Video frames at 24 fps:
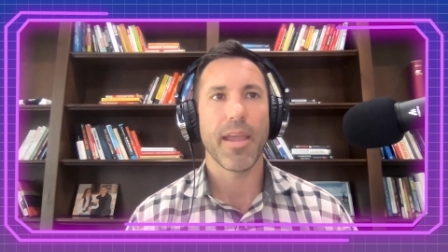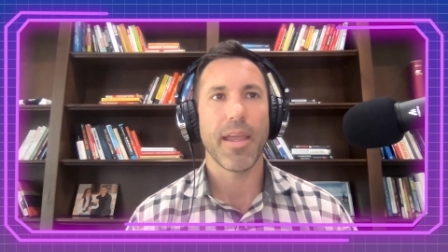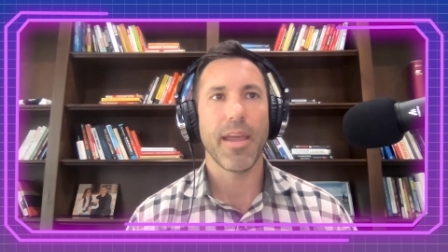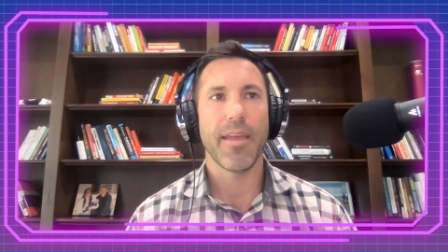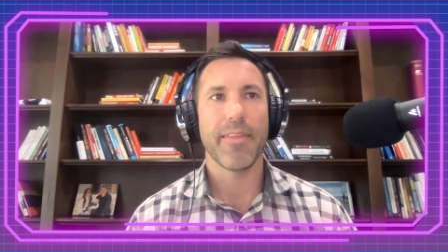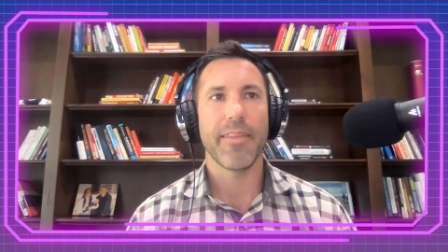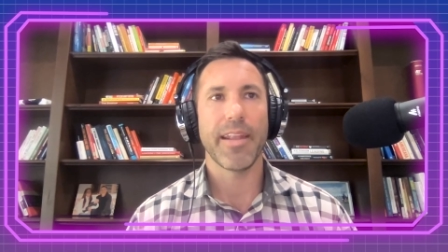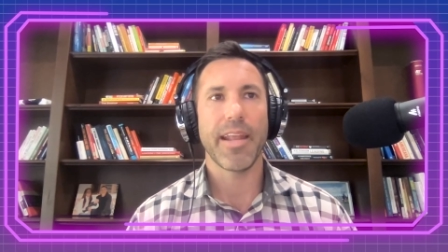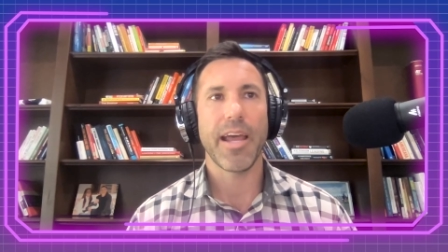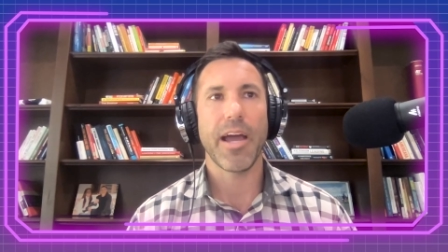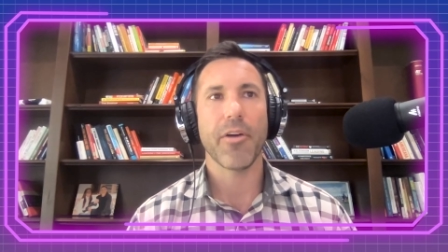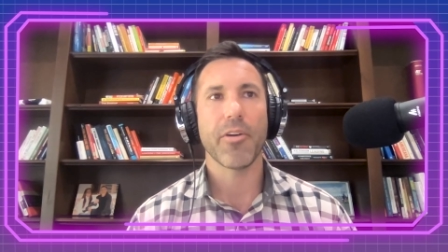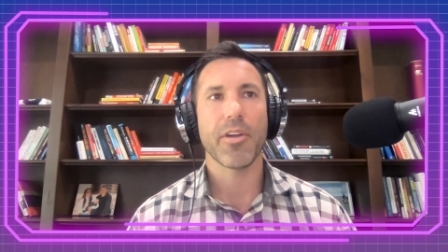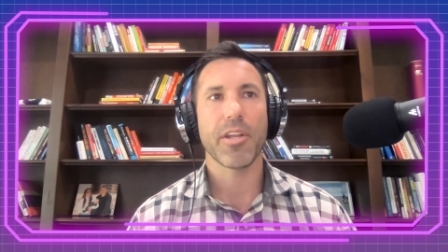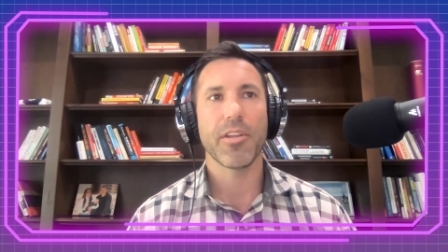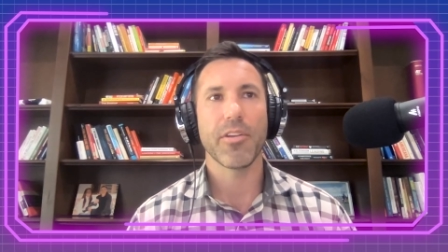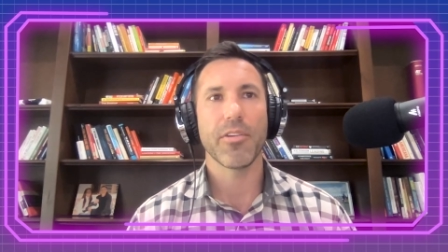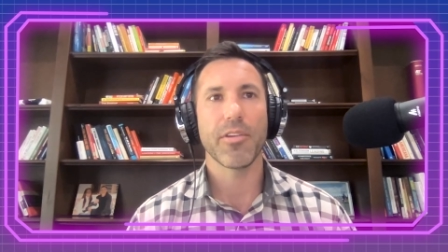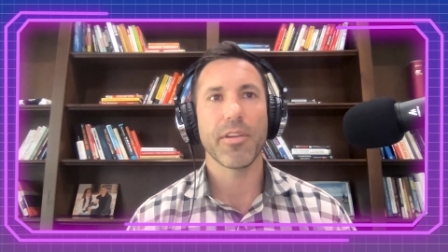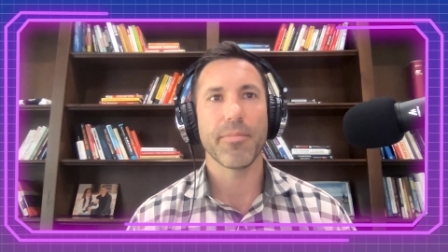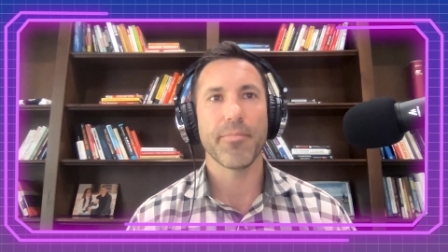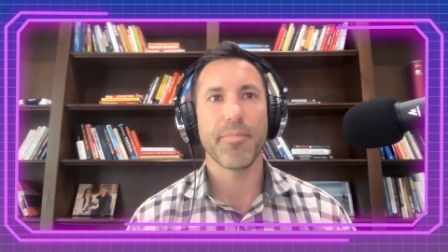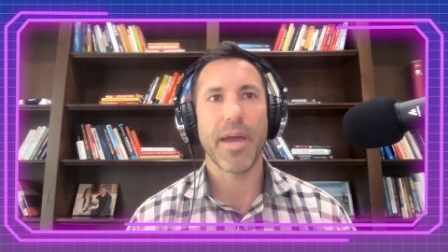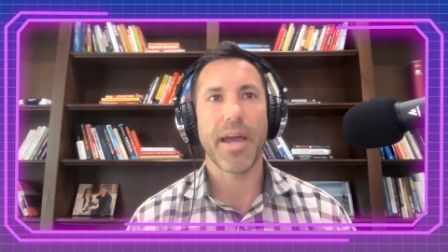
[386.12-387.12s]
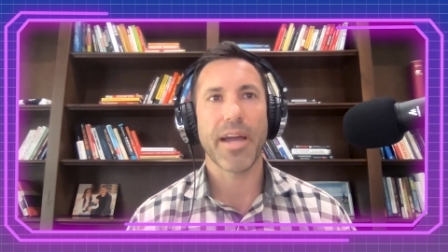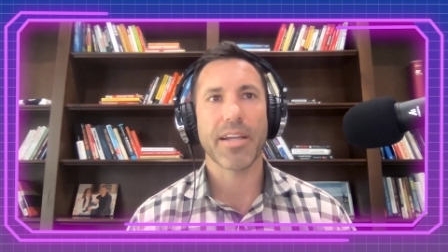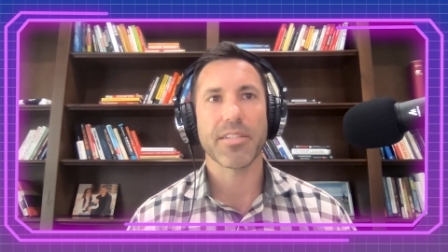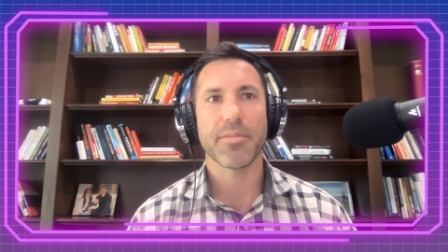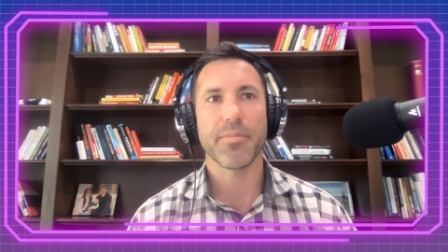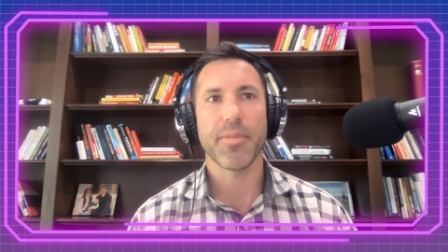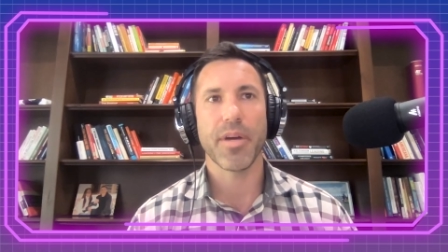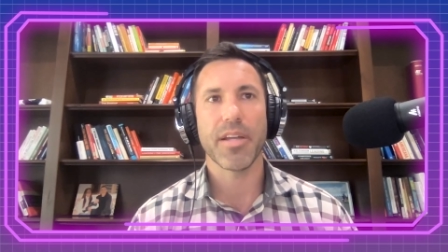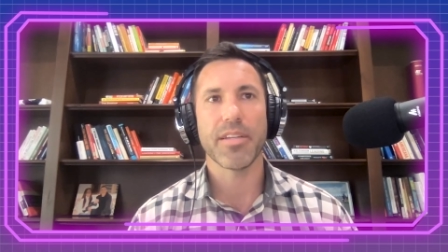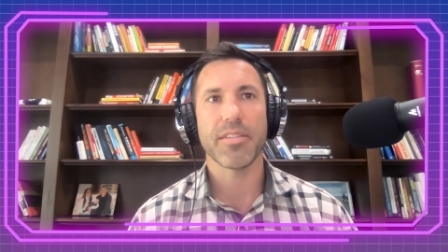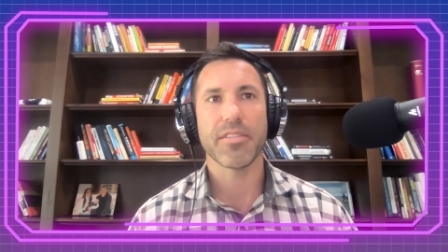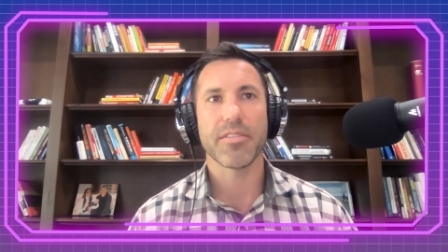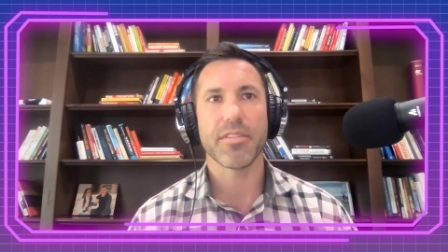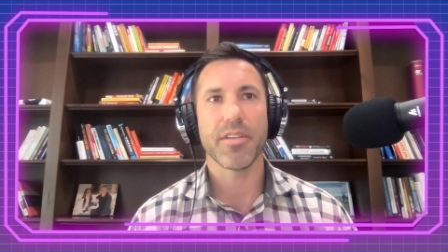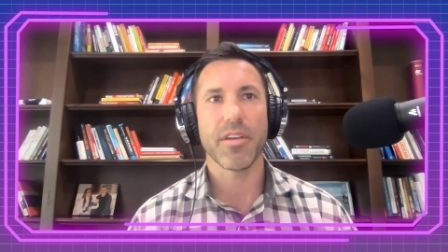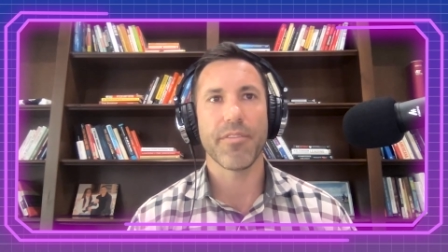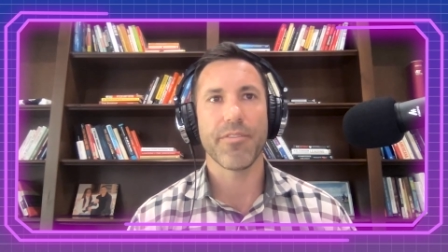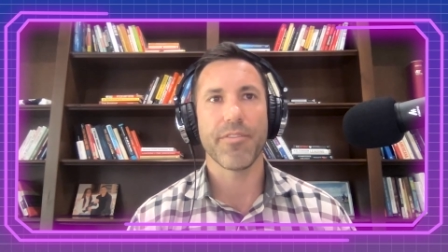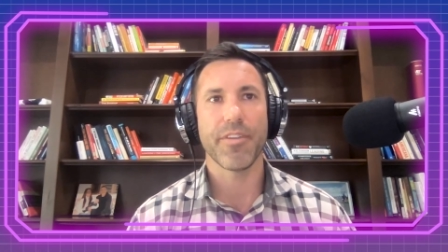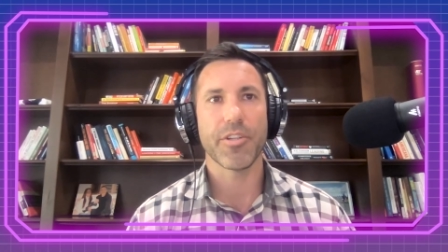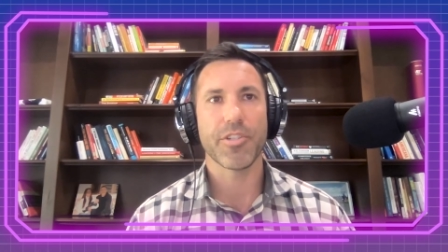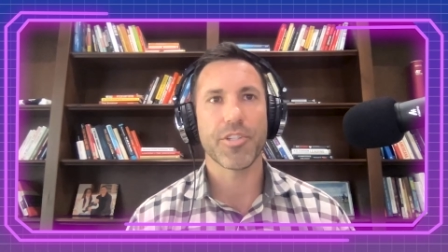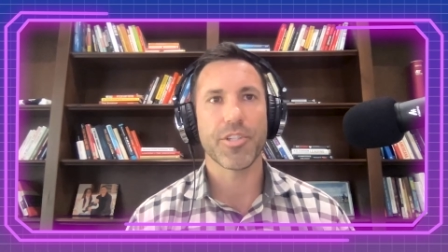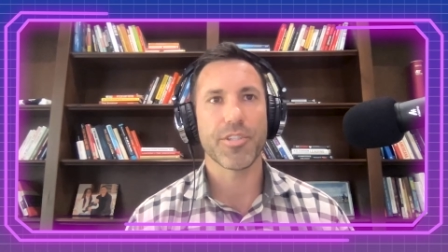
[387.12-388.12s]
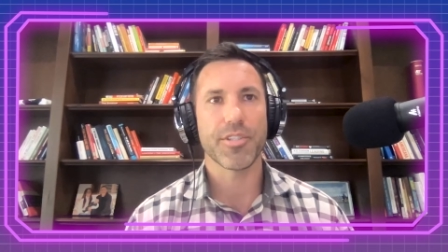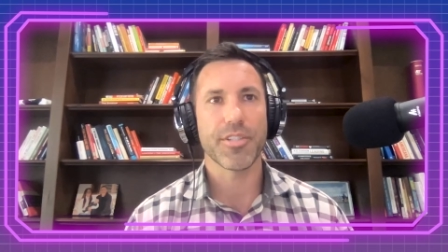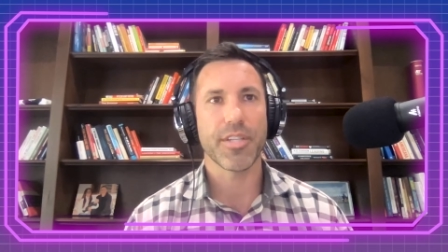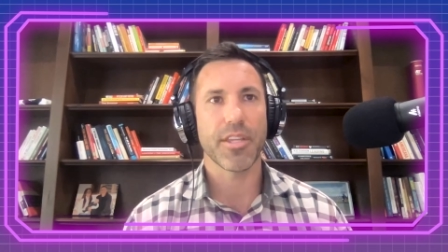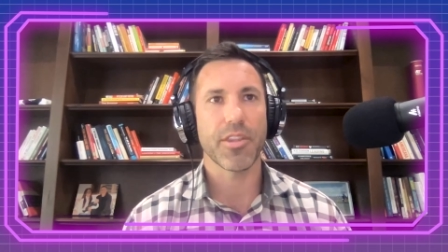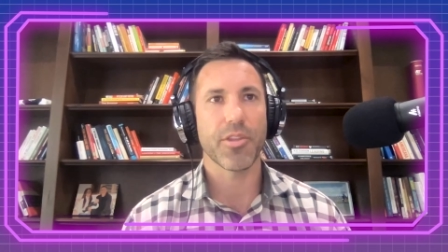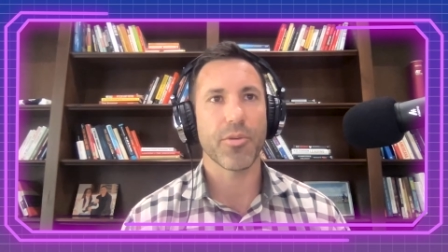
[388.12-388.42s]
And then how can you maximize efficiency